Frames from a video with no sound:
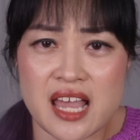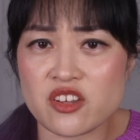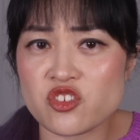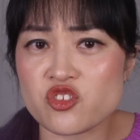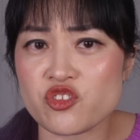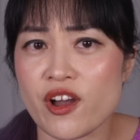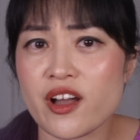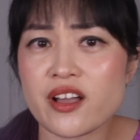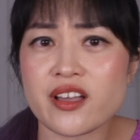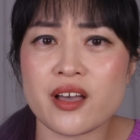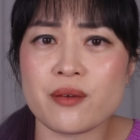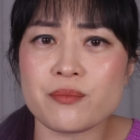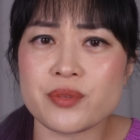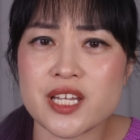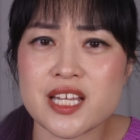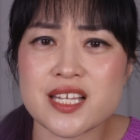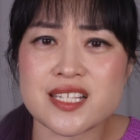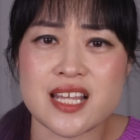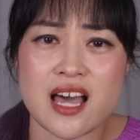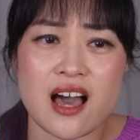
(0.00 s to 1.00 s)
and drug
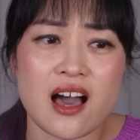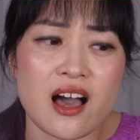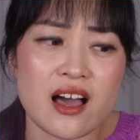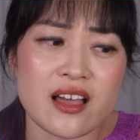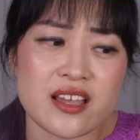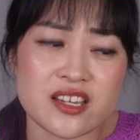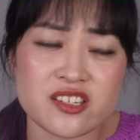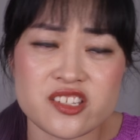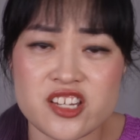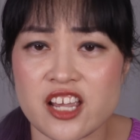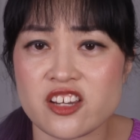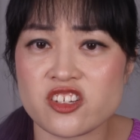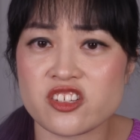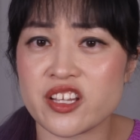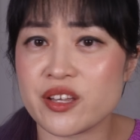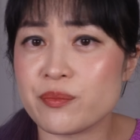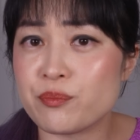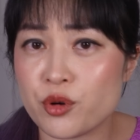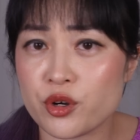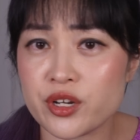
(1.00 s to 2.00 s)
companies are
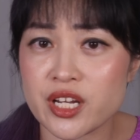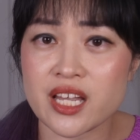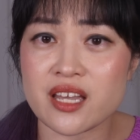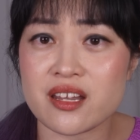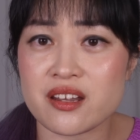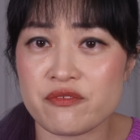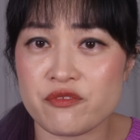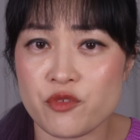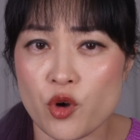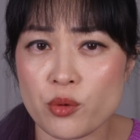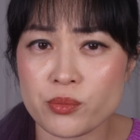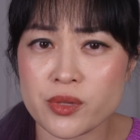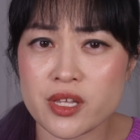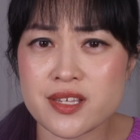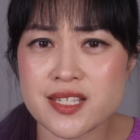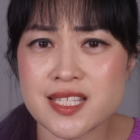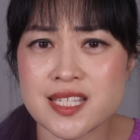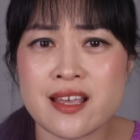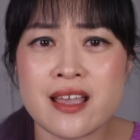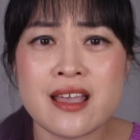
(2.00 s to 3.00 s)
intentionally putting it in
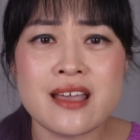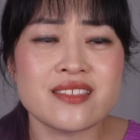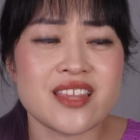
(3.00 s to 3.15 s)
formulas